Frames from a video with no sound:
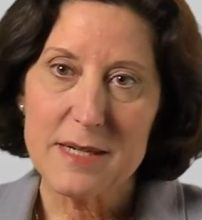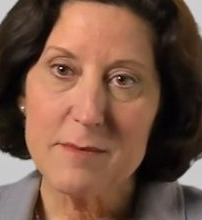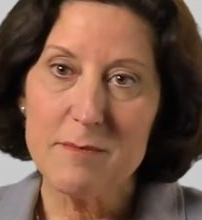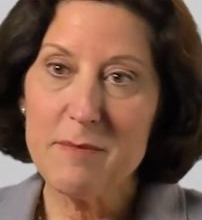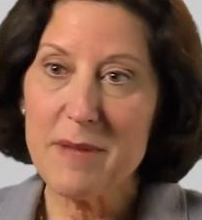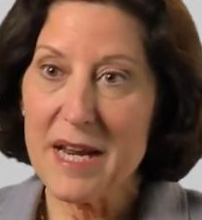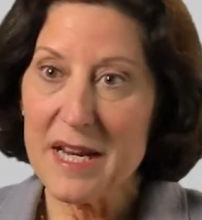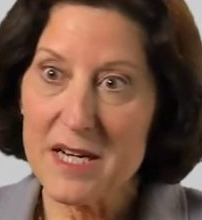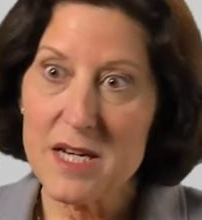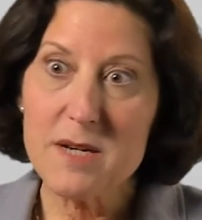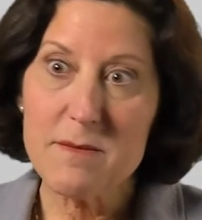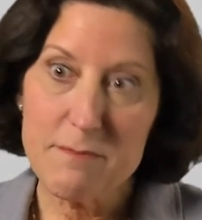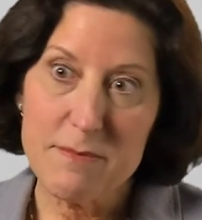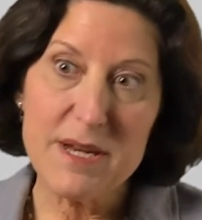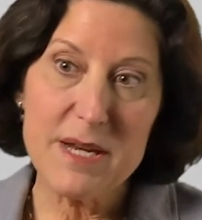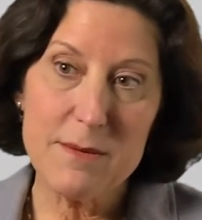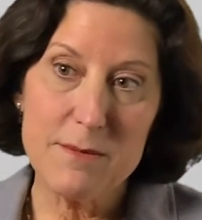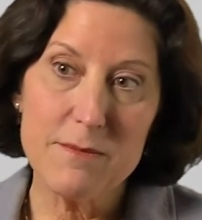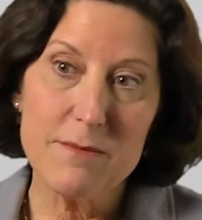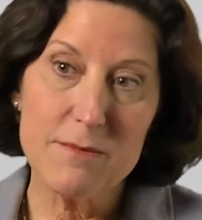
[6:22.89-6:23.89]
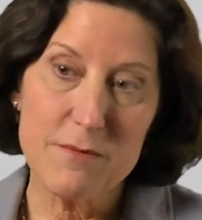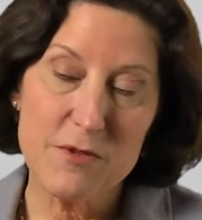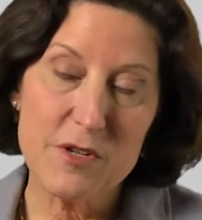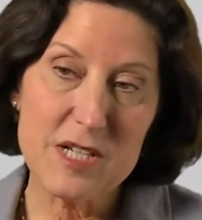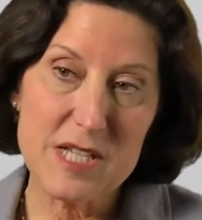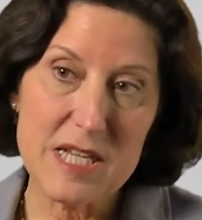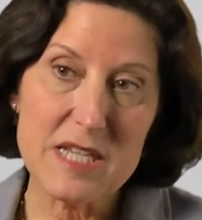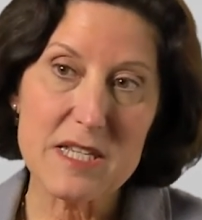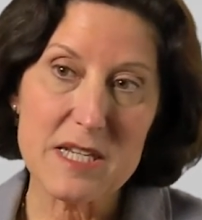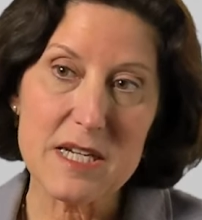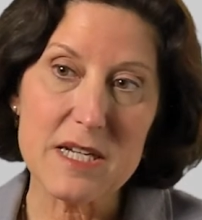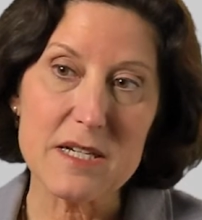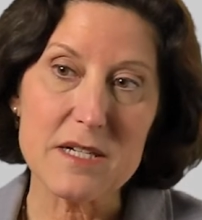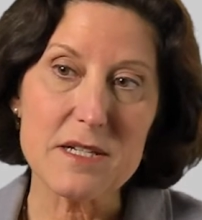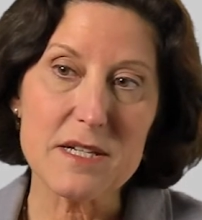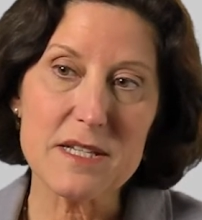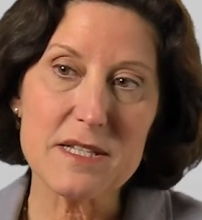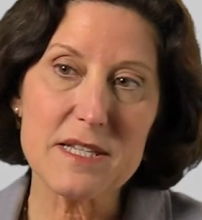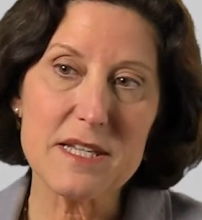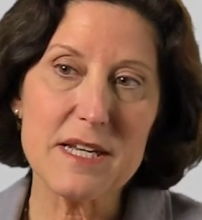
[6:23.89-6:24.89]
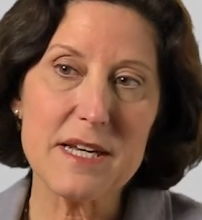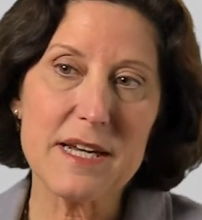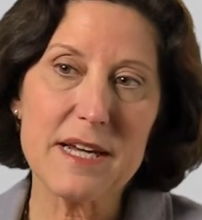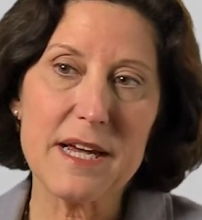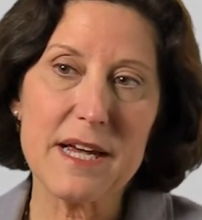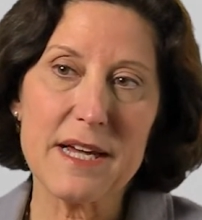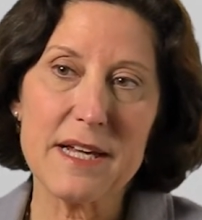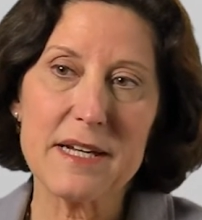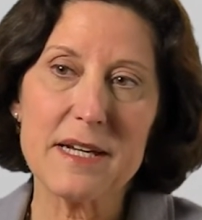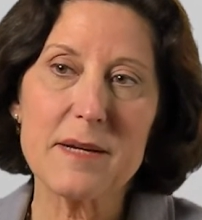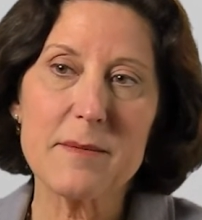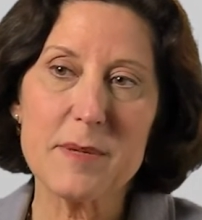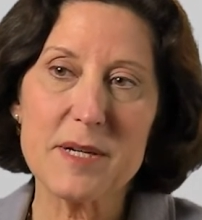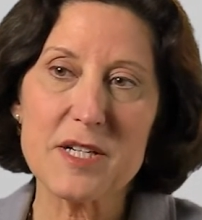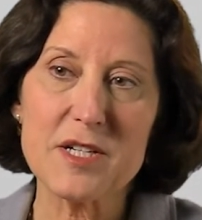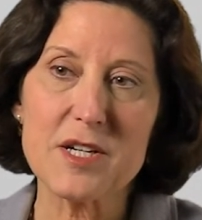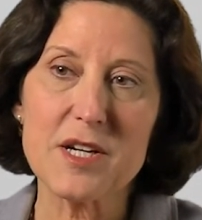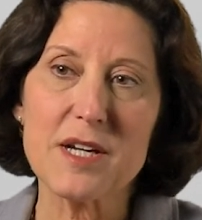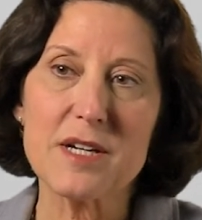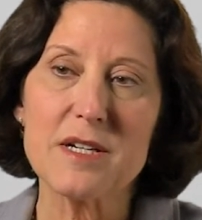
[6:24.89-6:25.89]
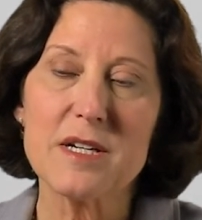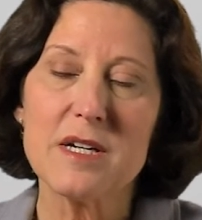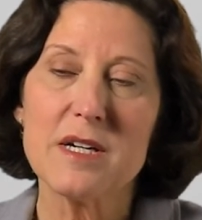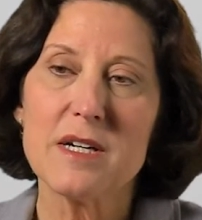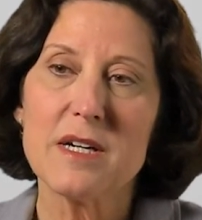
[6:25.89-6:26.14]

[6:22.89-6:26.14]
may be resistant to CDK inhibition.